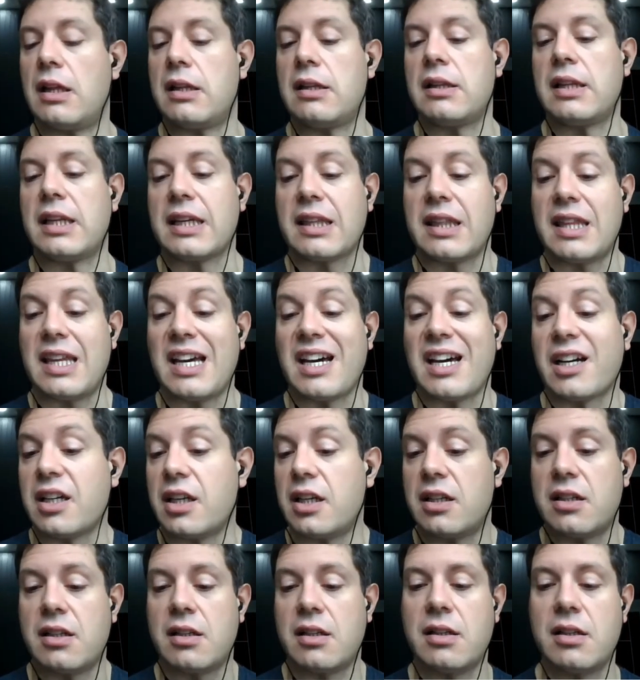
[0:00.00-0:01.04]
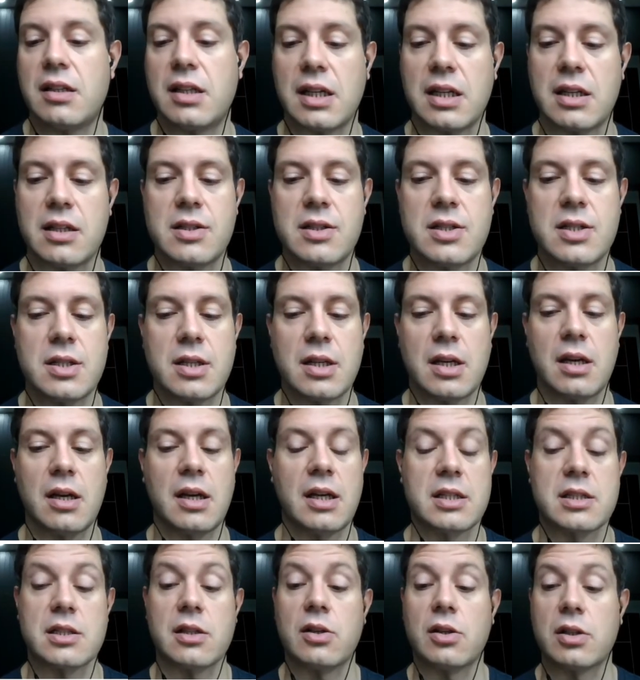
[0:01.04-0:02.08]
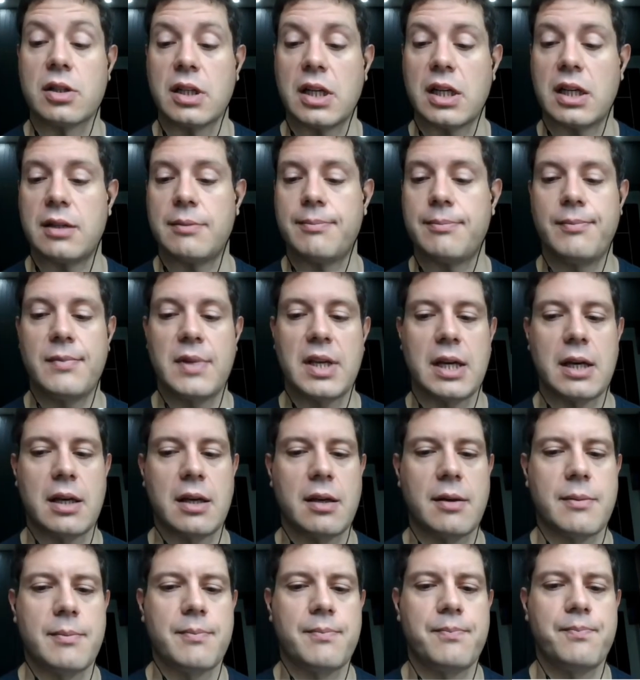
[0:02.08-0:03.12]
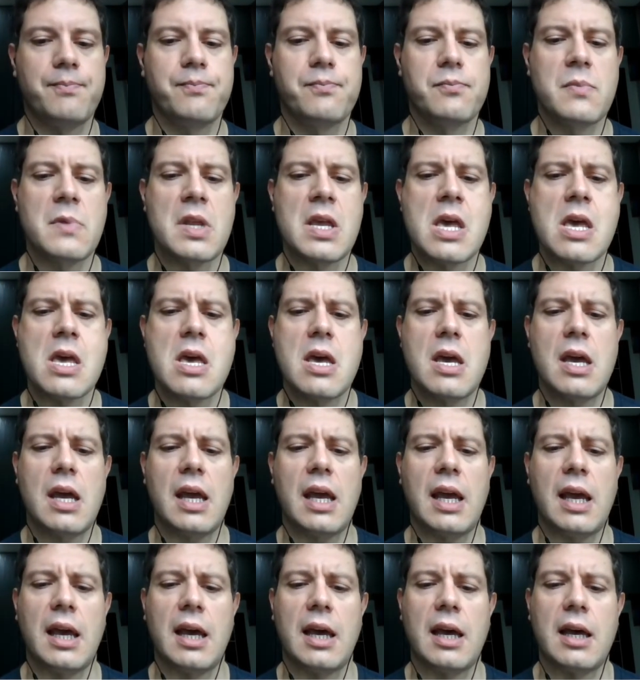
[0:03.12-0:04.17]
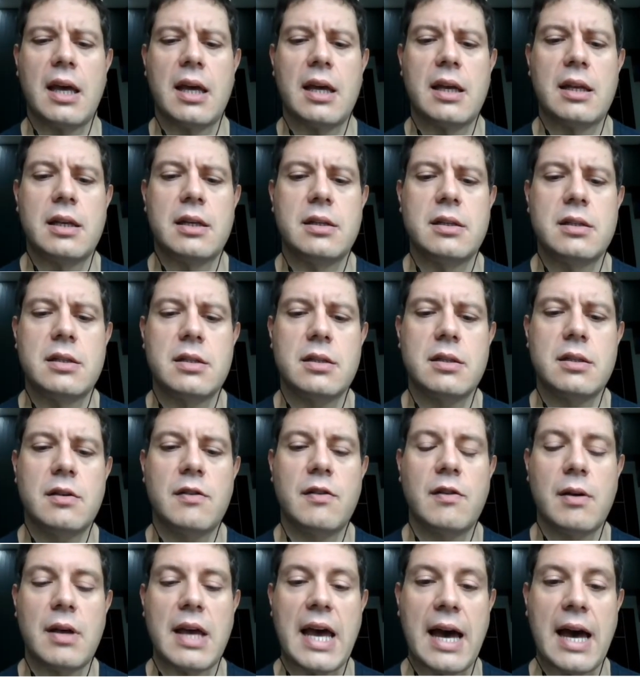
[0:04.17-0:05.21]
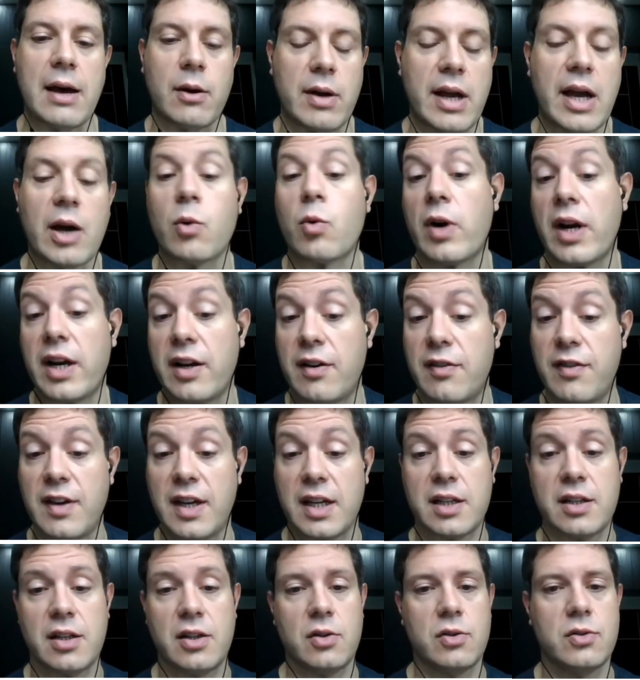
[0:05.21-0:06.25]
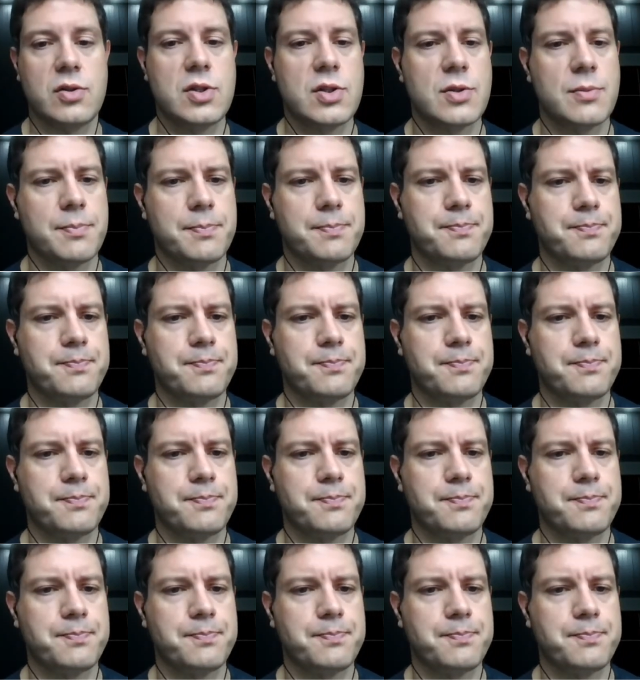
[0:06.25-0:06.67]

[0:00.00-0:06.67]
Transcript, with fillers: like The Onion does uh, has long done, um, and out, outright fake news.